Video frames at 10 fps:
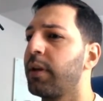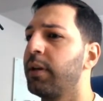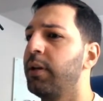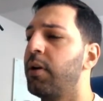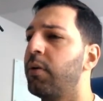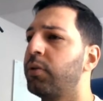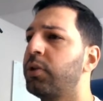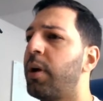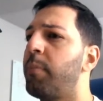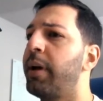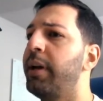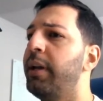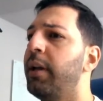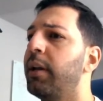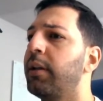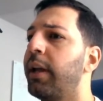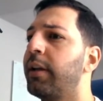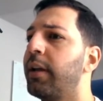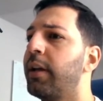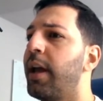you know, somebody
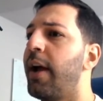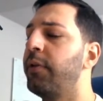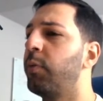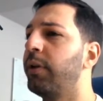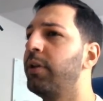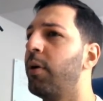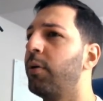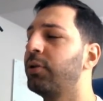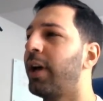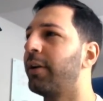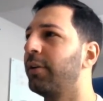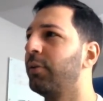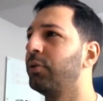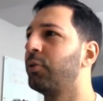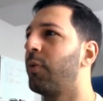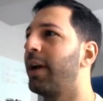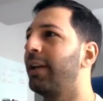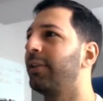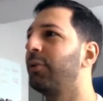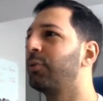like everyone knows how to lose
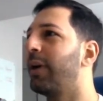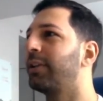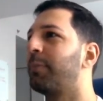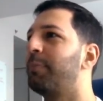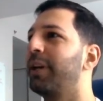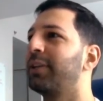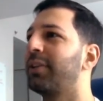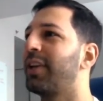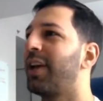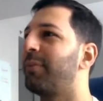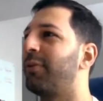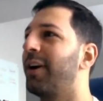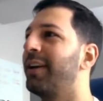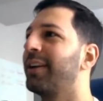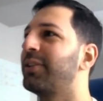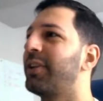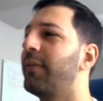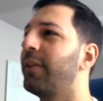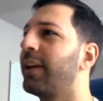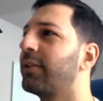weight. Lose weight is the biggest example, right? Because
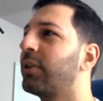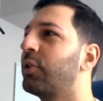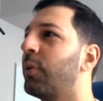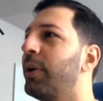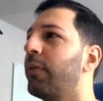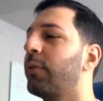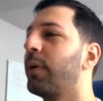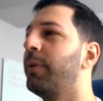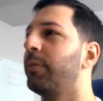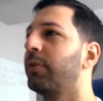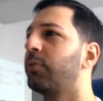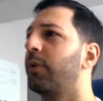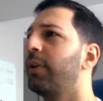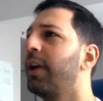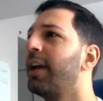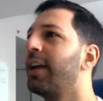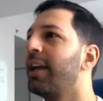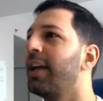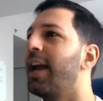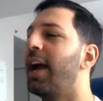mm. like there's so many overweight people in this world.
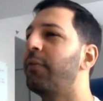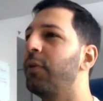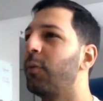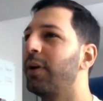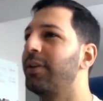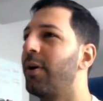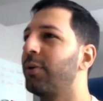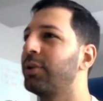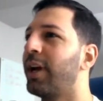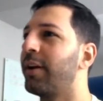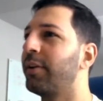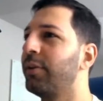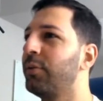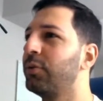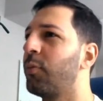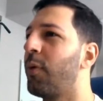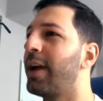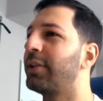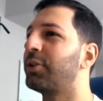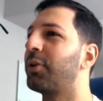Everyone knows how to lose
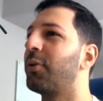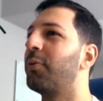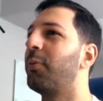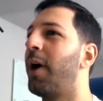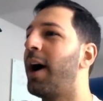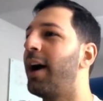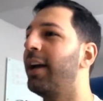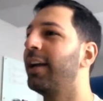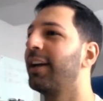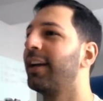weight, so why